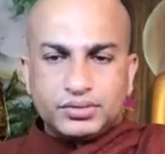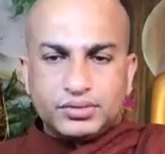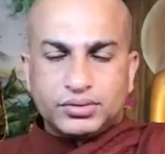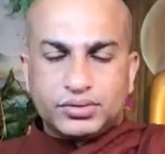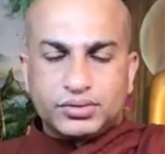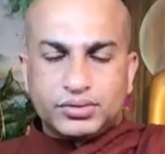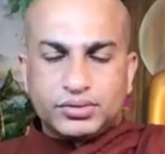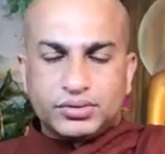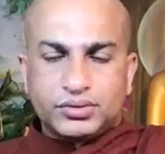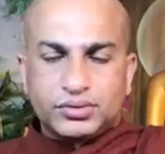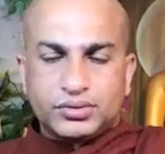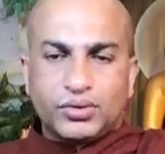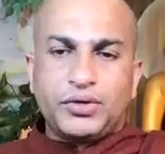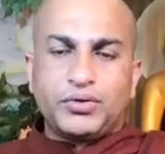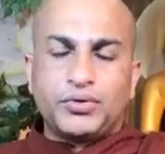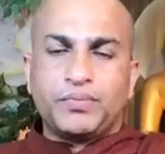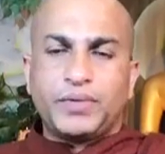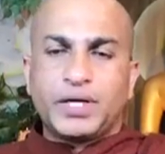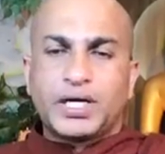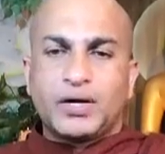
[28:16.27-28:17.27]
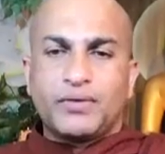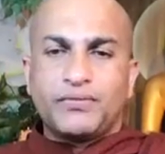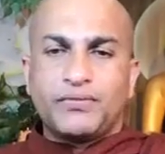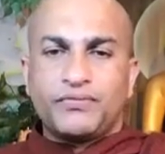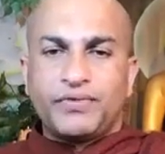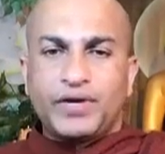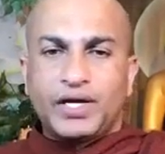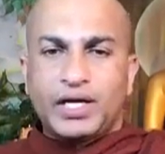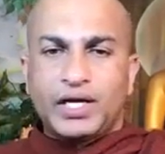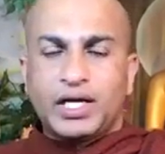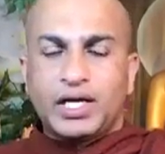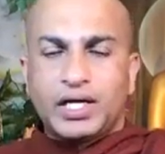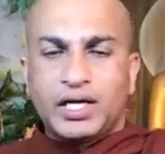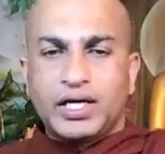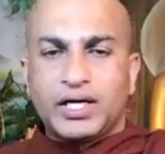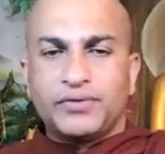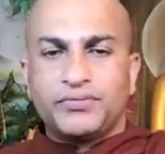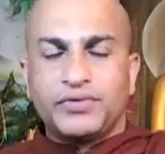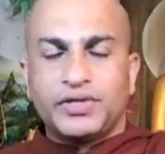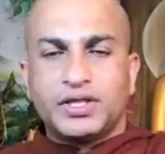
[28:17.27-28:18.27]
so when you become very
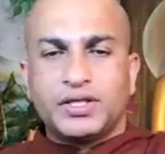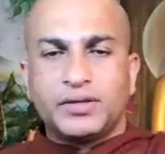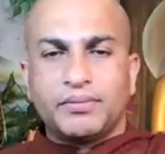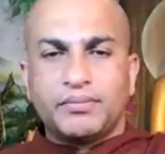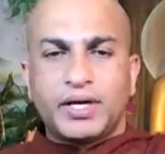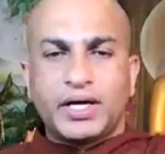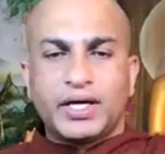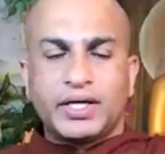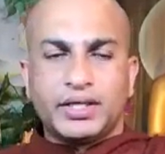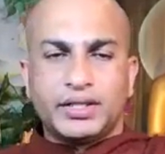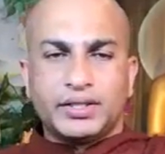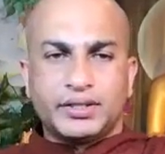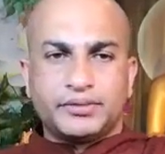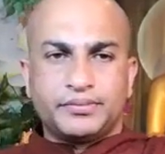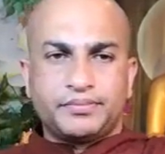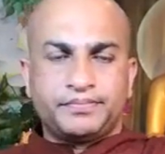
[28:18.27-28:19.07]
clear with the mind